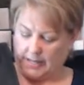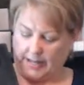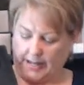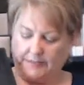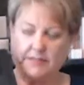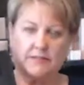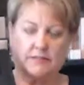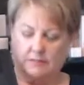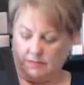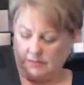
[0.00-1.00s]
And
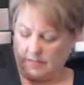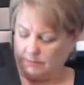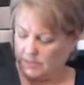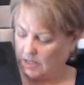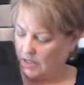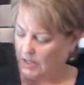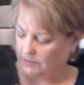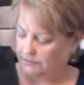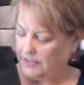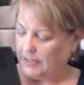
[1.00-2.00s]
this comes
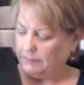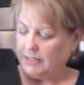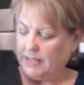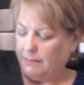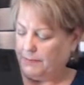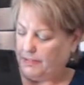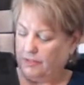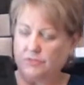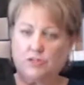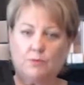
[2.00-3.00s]
off, but up
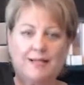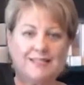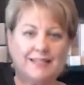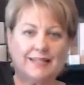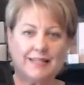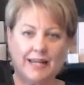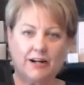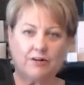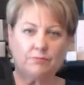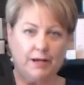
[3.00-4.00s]
here is all my
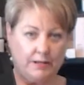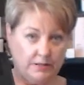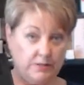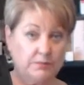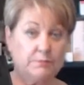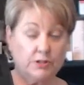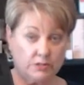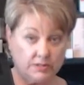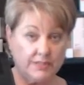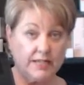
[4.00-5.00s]
skincare, the
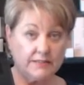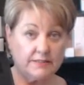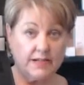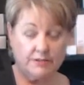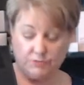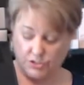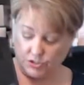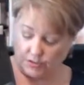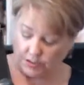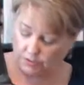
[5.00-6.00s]
miracle sets that I was
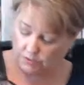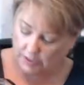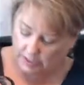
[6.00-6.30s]
showing you.